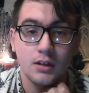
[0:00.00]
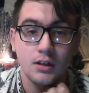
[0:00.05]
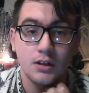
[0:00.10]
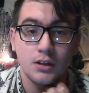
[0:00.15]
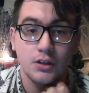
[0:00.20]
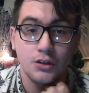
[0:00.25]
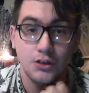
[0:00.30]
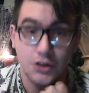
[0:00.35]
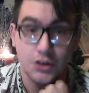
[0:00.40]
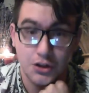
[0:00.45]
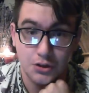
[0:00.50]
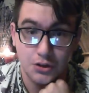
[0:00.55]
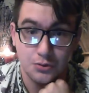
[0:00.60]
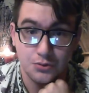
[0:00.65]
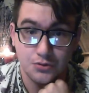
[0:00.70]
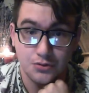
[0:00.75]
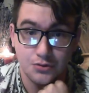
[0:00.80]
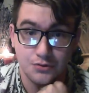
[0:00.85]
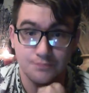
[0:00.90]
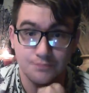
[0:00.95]
to
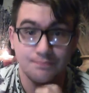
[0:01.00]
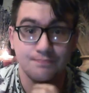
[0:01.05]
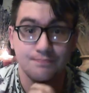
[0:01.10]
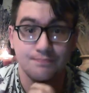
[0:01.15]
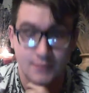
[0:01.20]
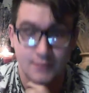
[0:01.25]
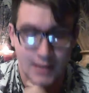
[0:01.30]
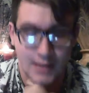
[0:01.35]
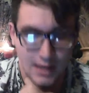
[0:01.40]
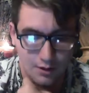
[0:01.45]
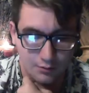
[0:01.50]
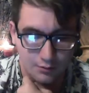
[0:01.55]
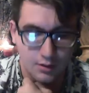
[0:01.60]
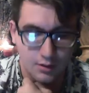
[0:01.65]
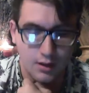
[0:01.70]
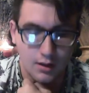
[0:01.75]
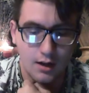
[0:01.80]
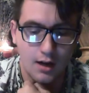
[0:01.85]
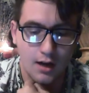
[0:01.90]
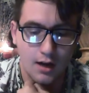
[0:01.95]
use. Now,
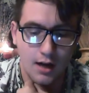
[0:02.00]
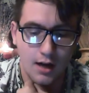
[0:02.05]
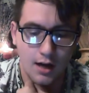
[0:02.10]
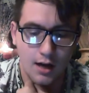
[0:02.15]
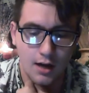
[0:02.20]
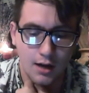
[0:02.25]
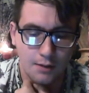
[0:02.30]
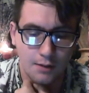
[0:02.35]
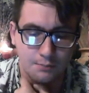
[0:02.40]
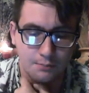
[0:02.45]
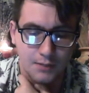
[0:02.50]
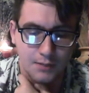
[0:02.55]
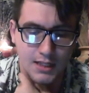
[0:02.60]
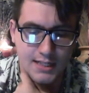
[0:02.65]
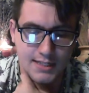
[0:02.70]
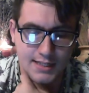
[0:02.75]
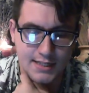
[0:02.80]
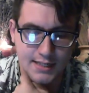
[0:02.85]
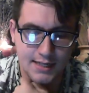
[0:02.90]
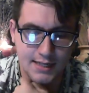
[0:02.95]
let's
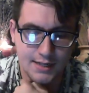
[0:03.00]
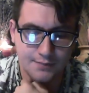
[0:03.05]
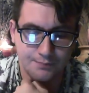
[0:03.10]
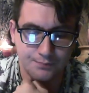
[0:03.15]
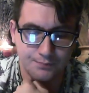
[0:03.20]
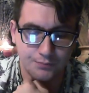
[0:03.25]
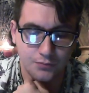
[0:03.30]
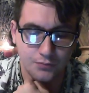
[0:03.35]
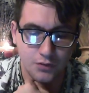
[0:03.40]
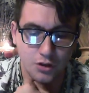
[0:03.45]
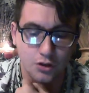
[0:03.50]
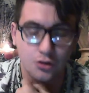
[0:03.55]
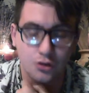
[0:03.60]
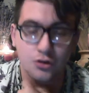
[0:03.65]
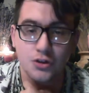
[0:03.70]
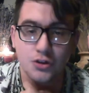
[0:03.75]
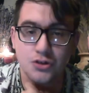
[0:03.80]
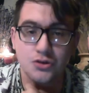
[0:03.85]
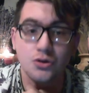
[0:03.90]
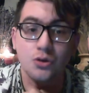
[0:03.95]
see.
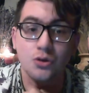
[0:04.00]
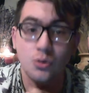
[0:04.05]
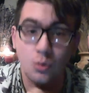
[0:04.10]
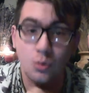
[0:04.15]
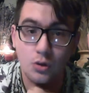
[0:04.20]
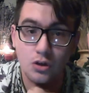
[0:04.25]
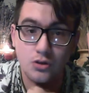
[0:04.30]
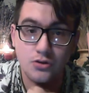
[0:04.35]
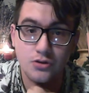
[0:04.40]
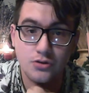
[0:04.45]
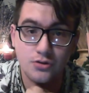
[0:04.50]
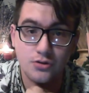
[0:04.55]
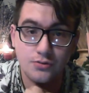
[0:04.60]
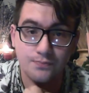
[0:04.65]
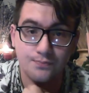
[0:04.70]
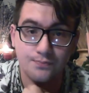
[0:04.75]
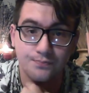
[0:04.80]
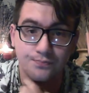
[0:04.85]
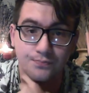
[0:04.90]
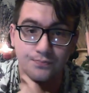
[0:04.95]
Crystal quartz.
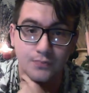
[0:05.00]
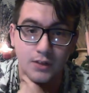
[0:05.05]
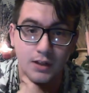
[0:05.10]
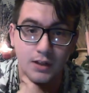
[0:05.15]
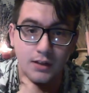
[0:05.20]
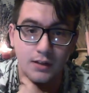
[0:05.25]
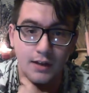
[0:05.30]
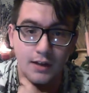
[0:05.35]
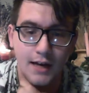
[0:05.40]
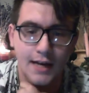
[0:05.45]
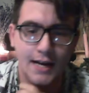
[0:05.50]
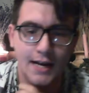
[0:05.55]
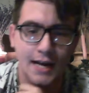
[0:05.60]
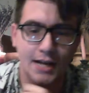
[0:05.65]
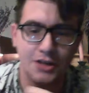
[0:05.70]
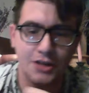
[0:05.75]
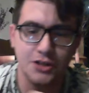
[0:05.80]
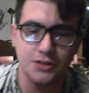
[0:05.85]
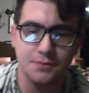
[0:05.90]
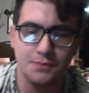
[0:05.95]
And
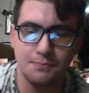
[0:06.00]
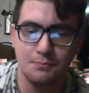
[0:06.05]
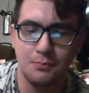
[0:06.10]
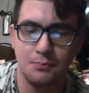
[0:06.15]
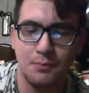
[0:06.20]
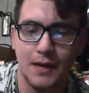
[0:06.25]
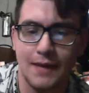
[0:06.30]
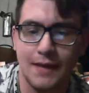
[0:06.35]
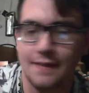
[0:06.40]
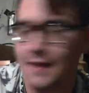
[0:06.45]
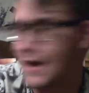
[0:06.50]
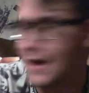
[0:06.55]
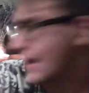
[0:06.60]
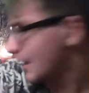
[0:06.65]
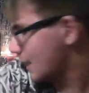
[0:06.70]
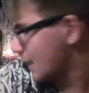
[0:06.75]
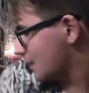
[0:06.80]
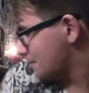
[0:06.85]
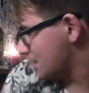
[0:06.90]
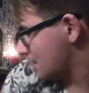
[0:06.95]
by that,
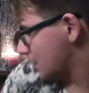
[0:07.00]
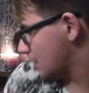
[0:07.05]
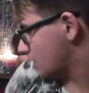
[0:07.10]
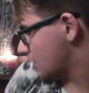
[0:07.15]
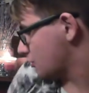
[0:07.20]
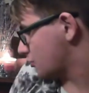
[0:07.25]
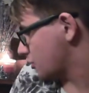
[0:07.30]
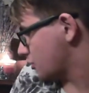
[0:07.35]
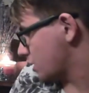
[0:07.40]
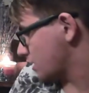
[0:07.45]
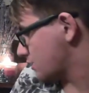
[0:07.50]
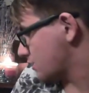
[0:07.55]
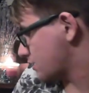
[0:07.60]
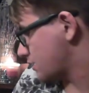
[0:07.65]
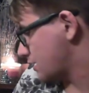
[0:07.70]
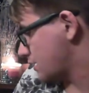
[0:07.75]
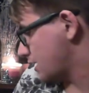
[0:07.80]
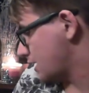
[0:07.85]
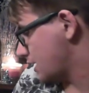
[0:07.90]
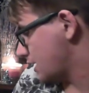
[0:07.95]
I mean just
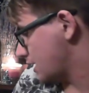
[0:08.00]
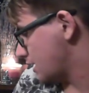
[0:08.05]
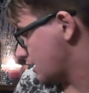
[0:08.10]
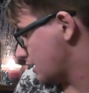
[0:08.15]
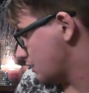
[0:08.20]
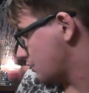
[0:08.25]
the